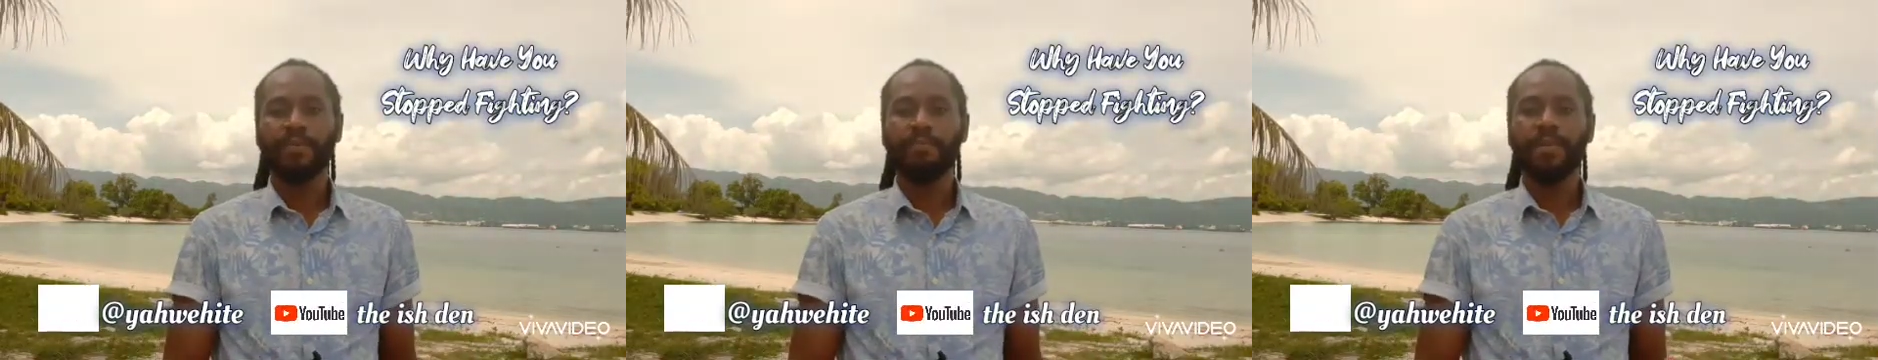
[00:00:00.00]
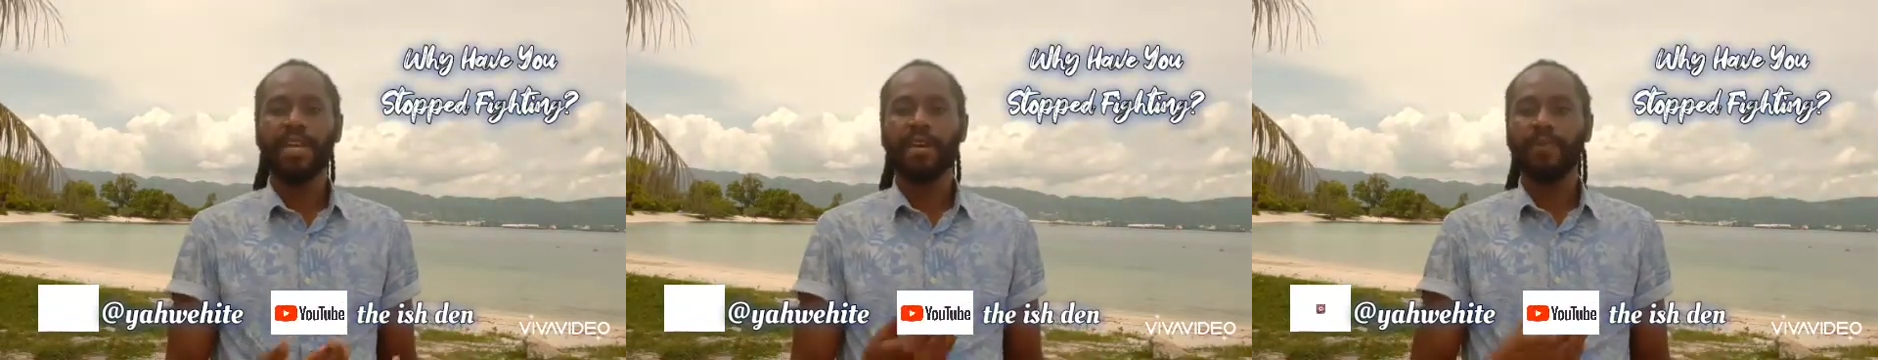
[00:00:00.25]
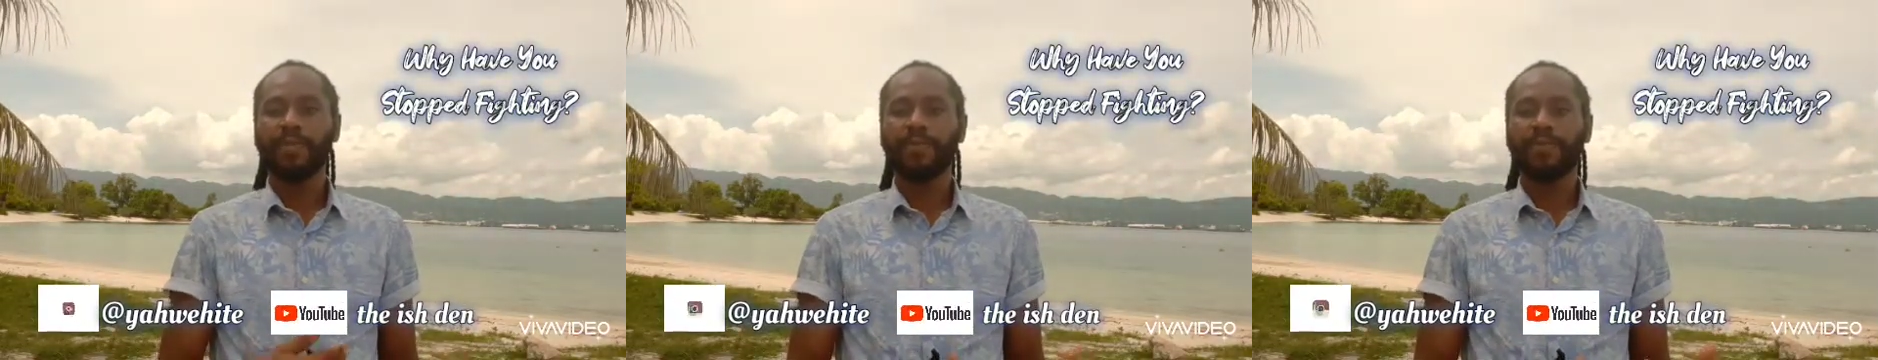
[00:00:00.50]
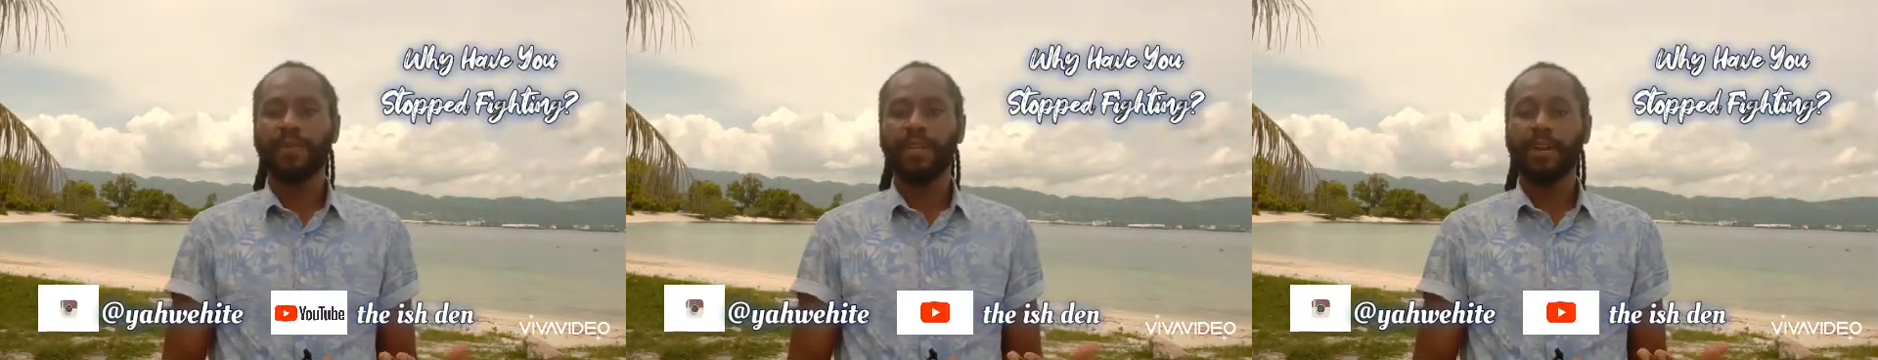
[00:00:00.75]
Many of us
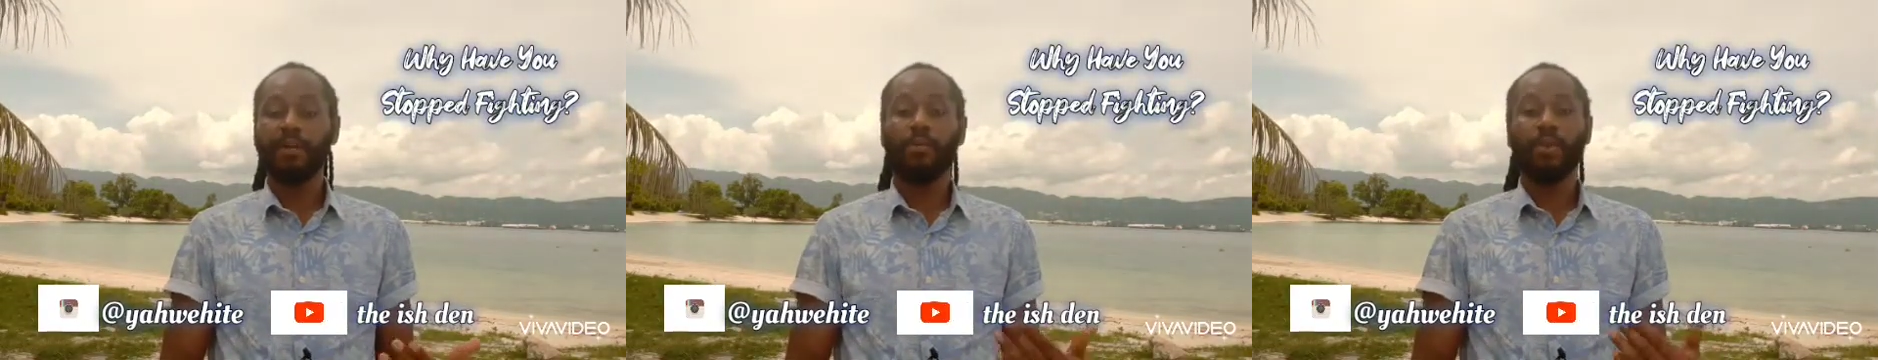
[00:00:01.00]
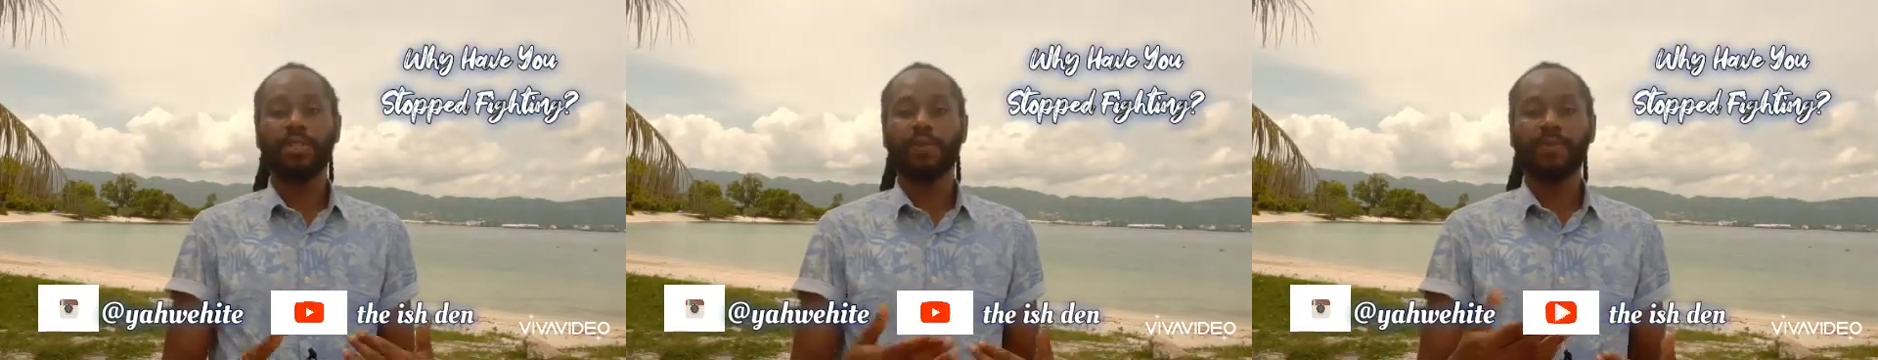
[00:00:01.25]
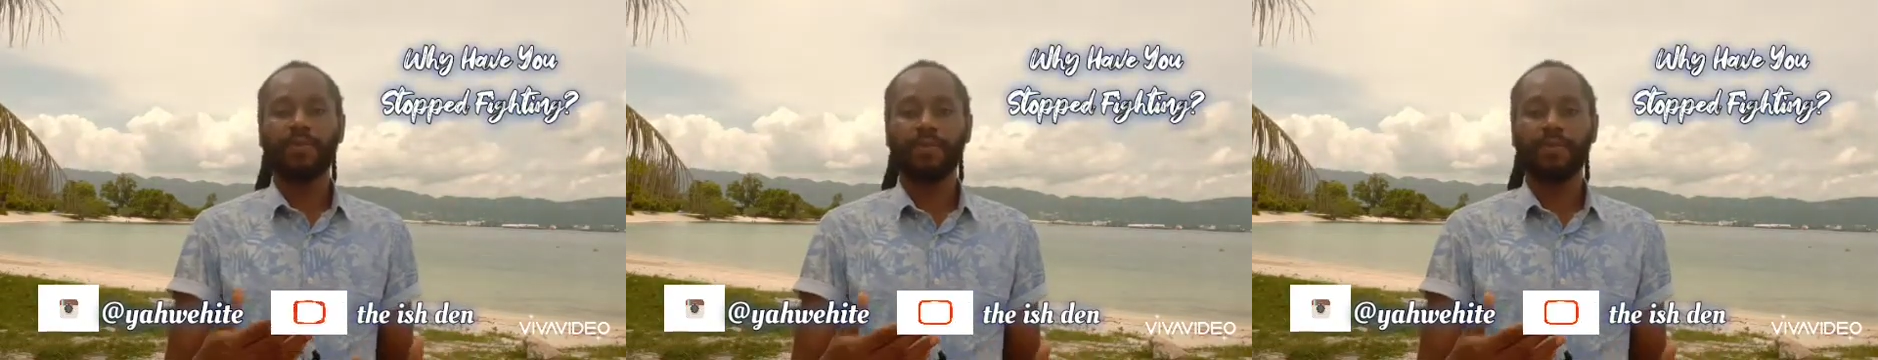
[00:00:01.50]
fail, or most of us